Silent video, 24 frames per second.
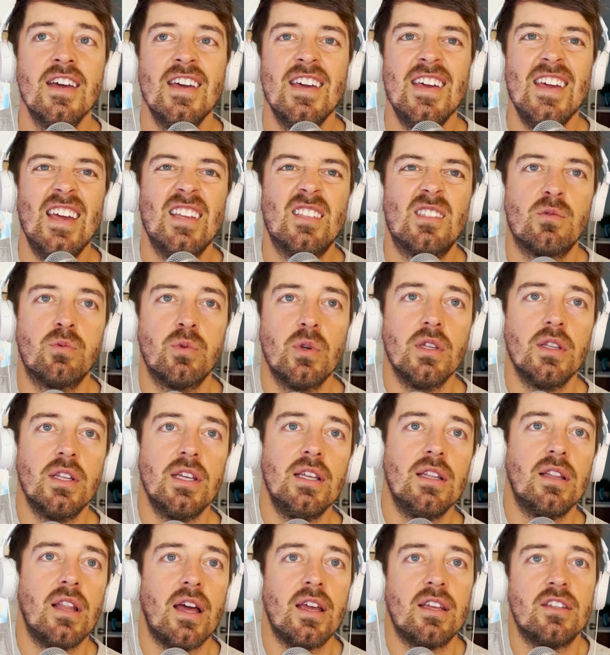It's really
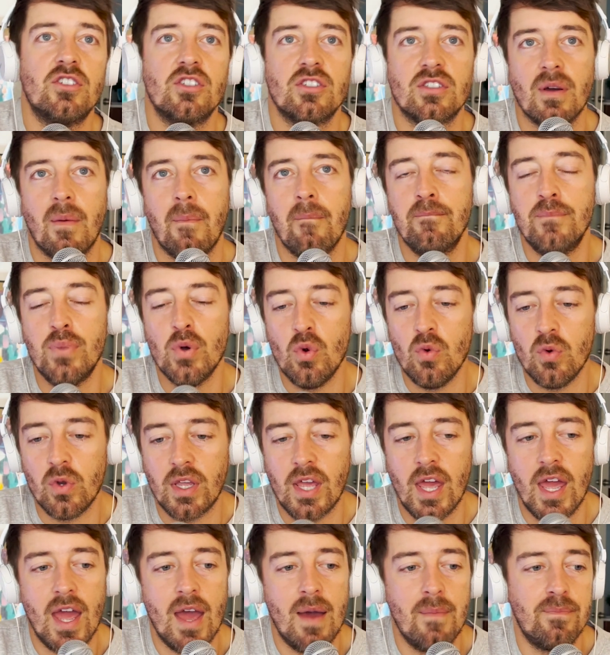like just a boot
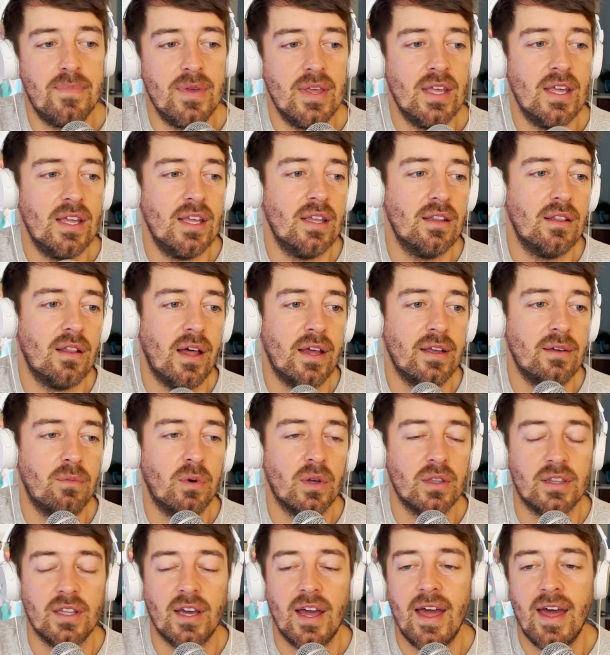campy, like
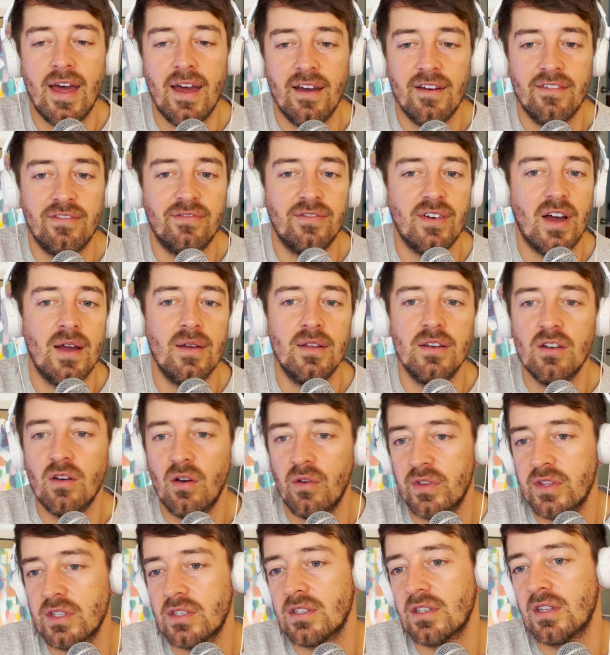what the f? I know
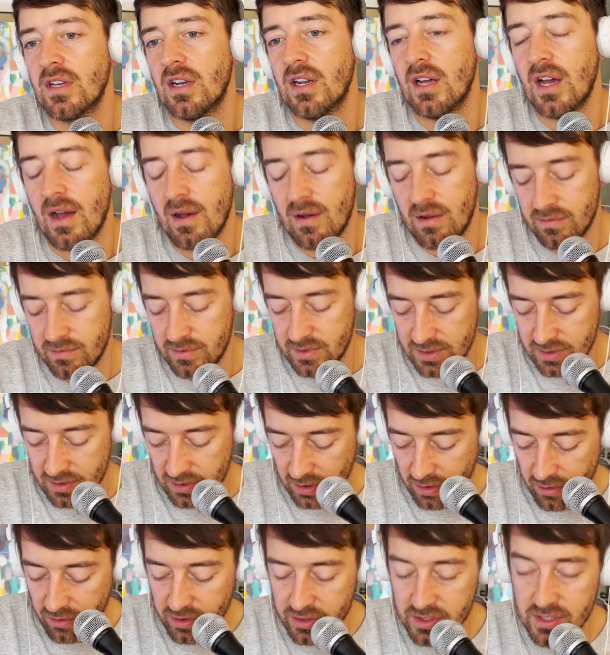this is gonna. I'll
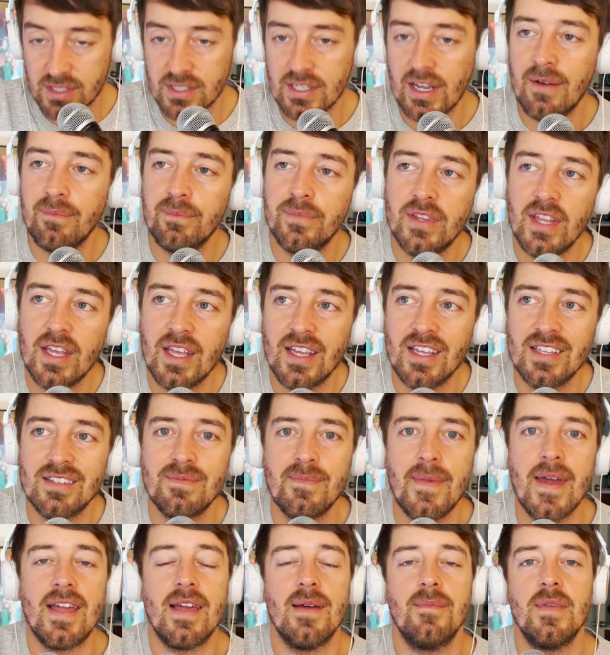learn something. It's
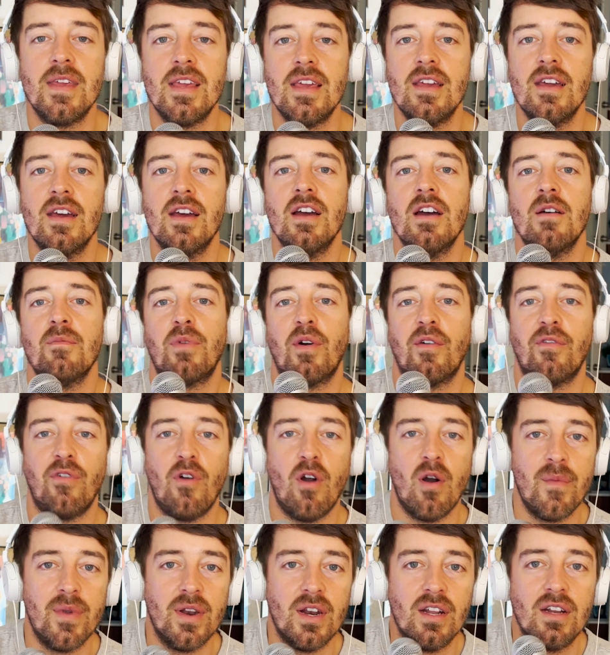making me
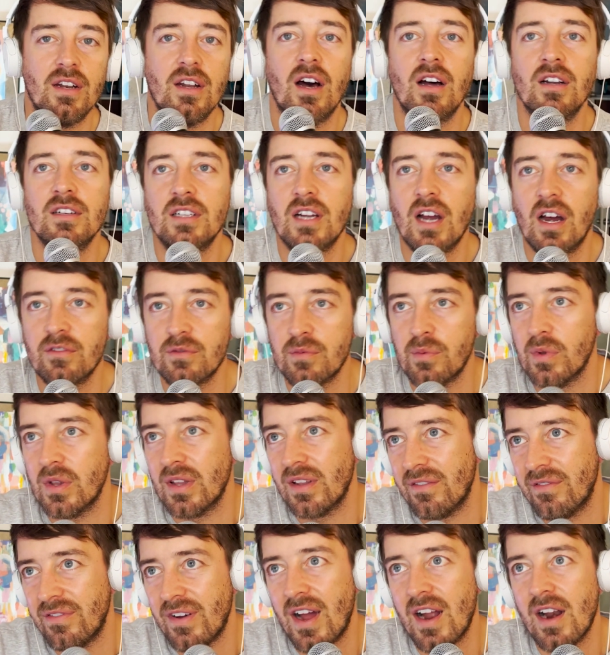perform in an uncomfortable
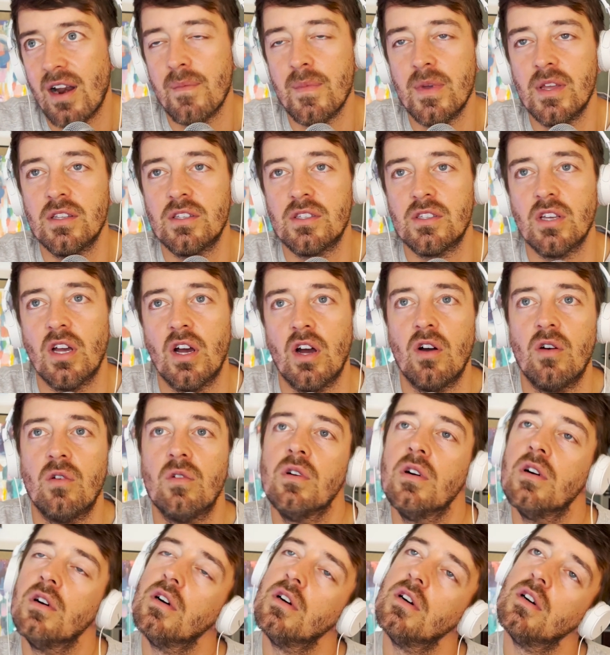environment. So,
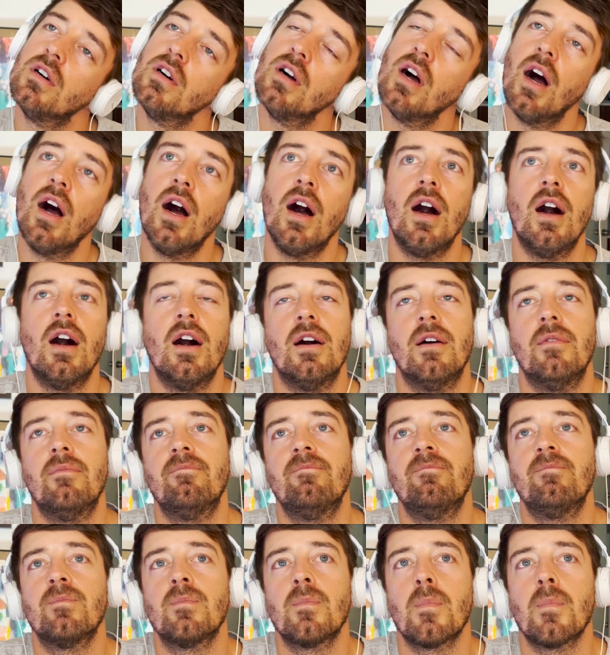um,